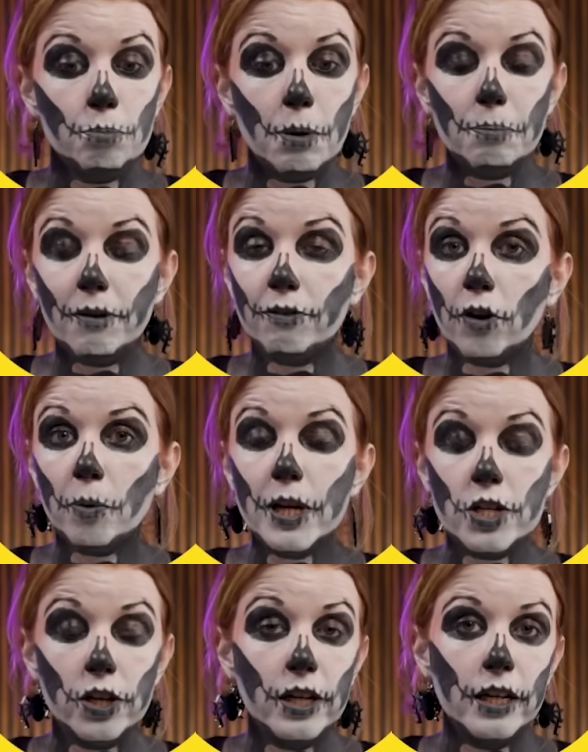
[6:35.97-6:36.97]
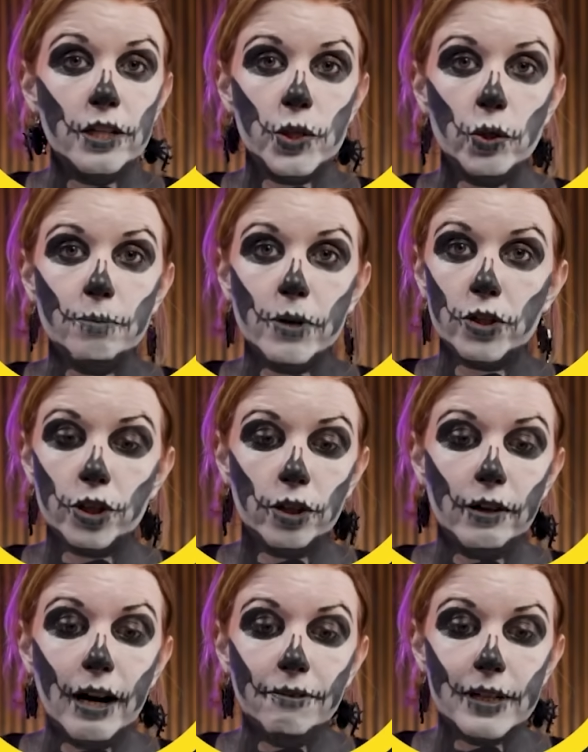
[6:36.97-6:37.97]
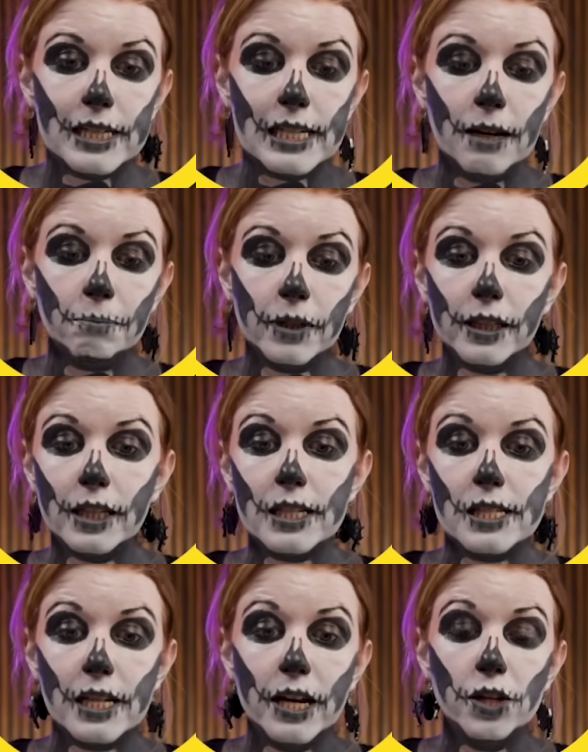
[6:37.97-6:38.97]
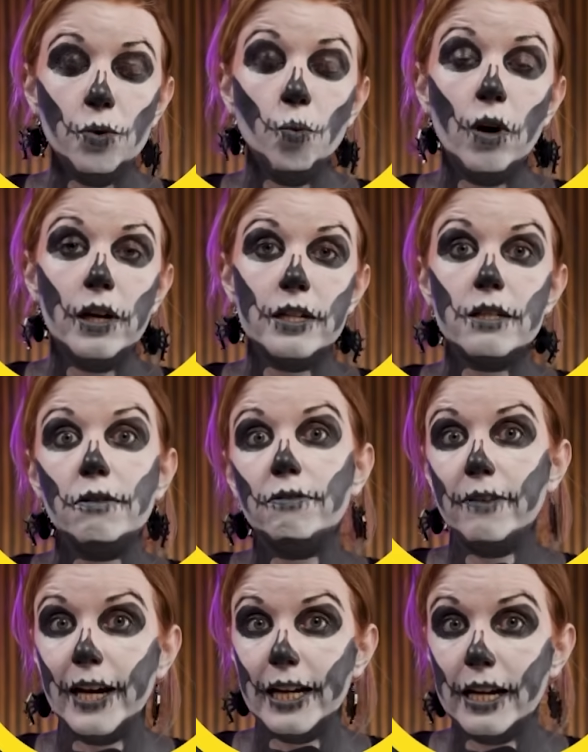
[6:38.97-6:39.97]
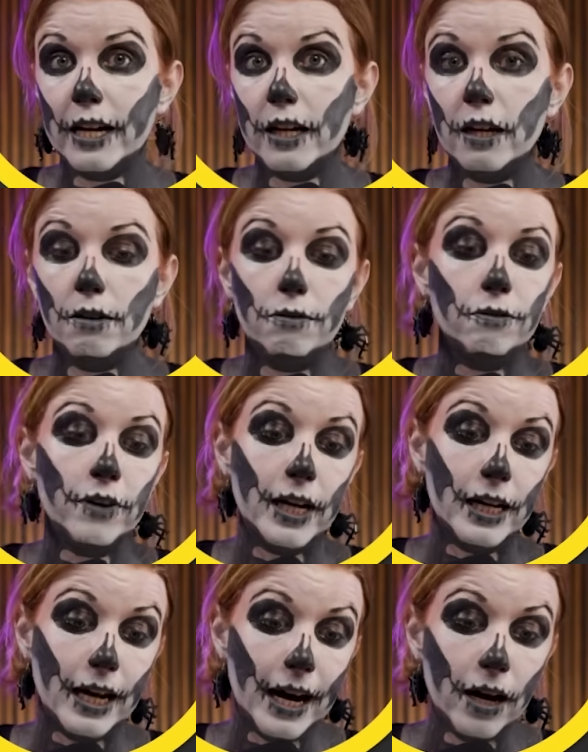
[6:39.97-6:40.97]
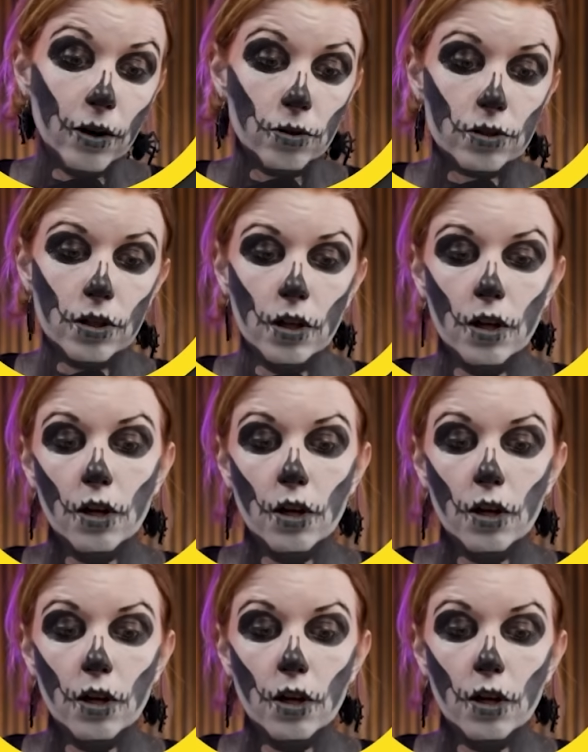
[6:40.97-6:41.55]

But before we turn it into a motion graphics template, let's say you want it to fade in and fade out.